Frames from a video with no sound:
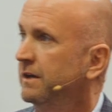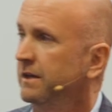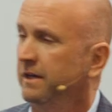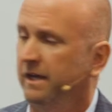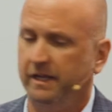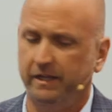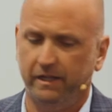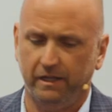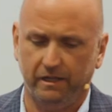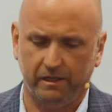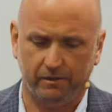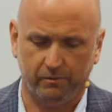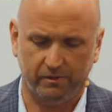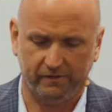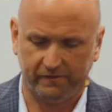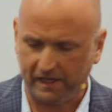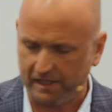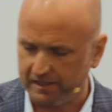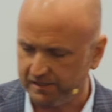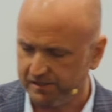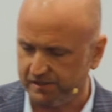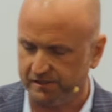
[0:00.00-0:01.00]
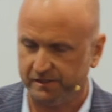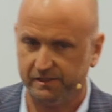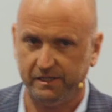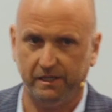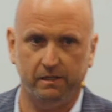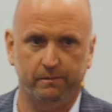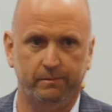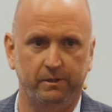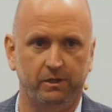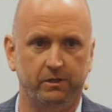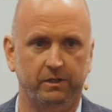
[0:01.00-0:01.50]
And we've got a
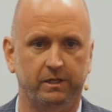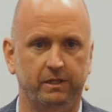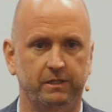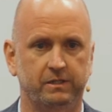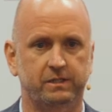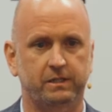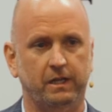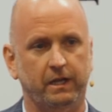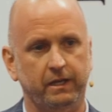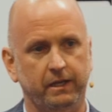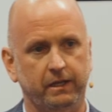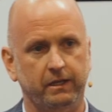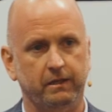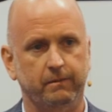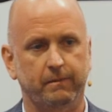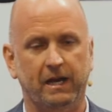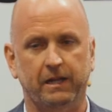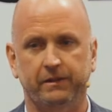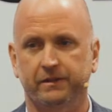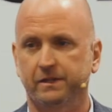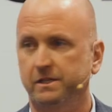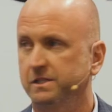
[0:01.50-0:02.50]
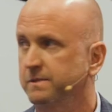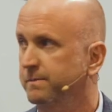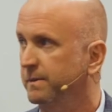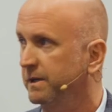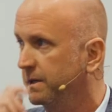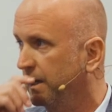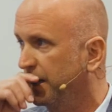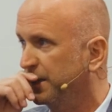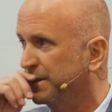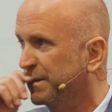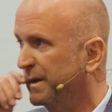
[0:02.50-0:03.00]
sustainability study about this, but
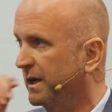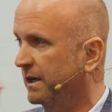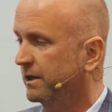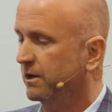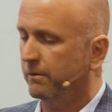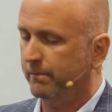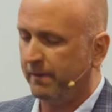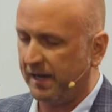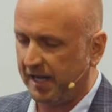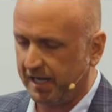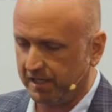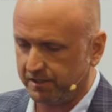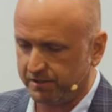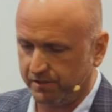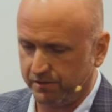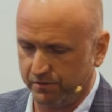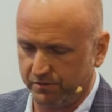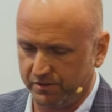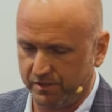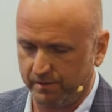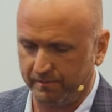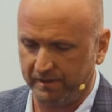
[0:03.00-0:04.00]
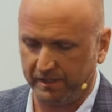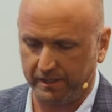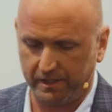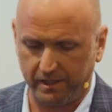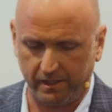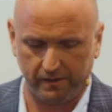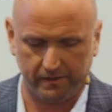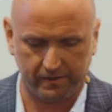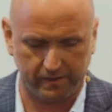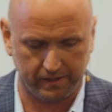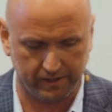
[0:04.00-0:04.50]
I go back to some of the
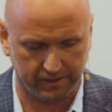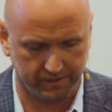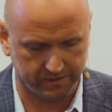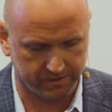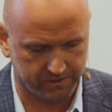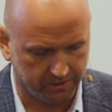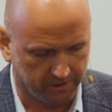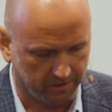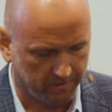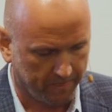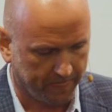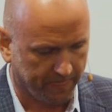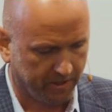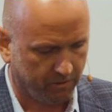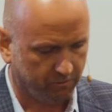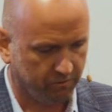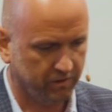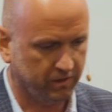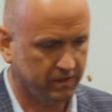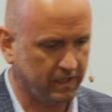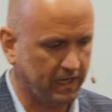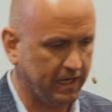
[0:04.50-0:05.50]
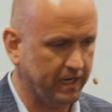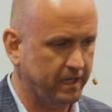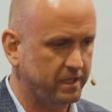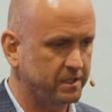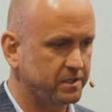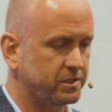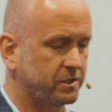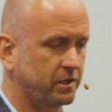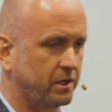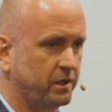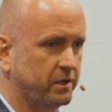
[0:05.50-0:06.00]
key things:
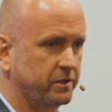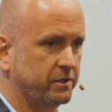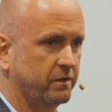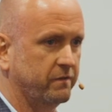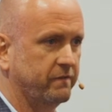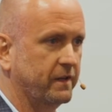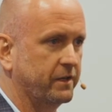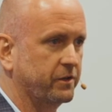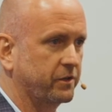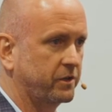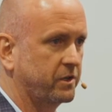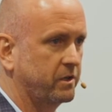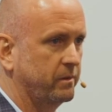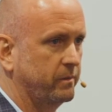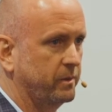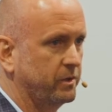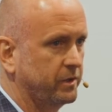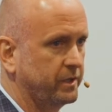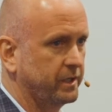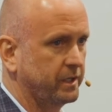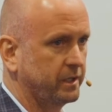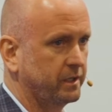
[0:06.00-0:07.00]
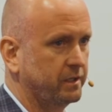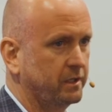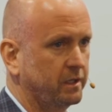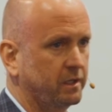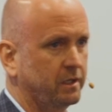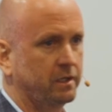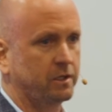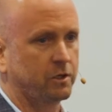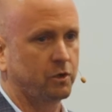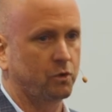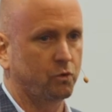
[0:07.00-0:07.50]
reliance on your vendor community,
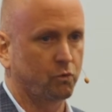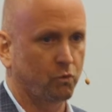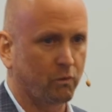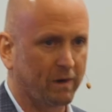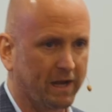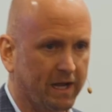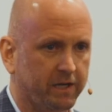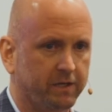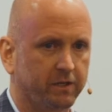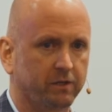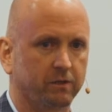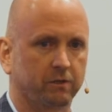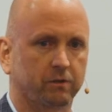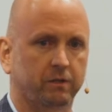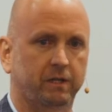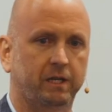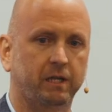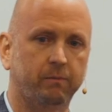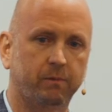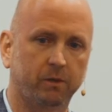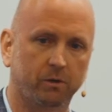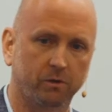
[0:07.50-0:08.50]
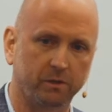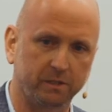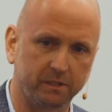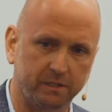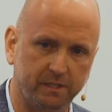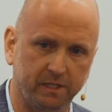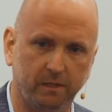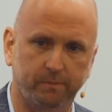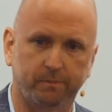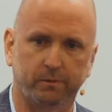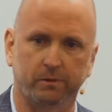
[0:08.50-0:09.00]
granular, keep going
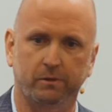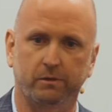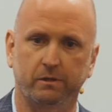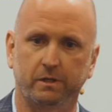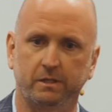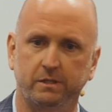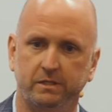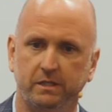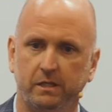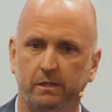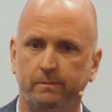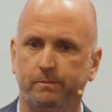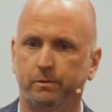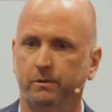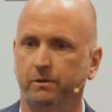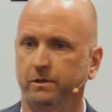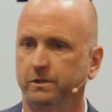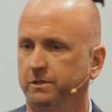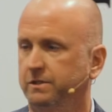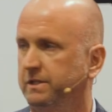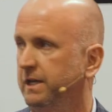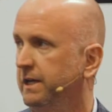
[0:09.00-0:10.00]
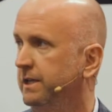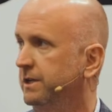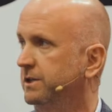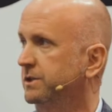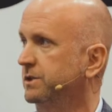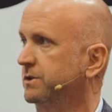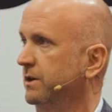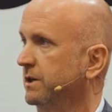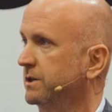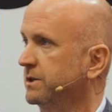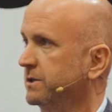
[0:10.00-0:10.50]
deeper and deeper in your data
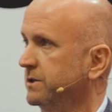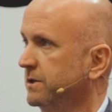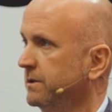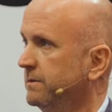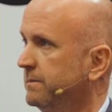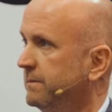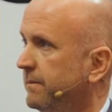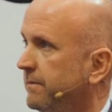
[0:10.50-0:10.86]
structure.